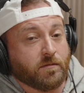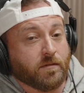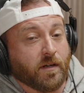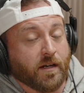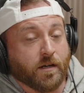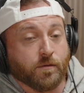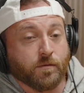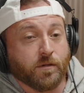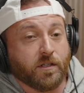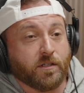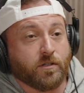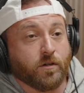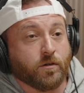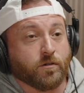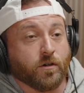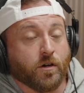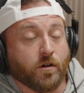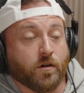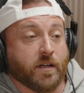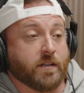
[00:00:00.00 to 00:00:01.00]
And I really
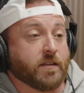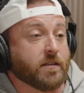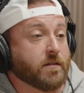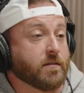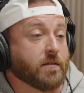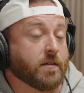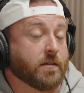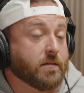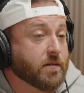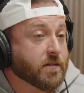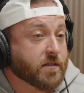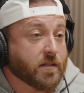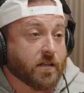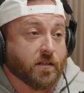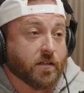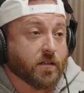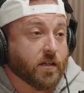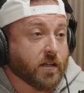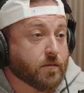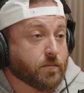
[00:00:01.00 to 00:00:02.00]
don't know. And it's
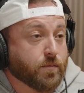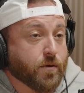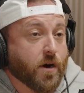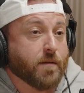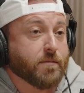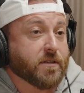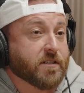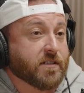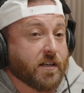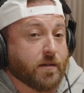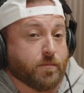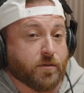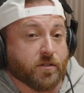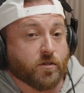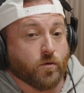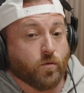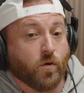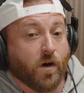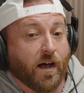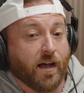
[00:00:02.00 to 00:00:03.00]
another like prime example as
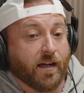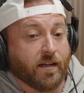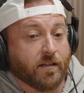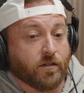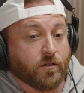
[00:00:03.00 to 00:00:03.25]
to why,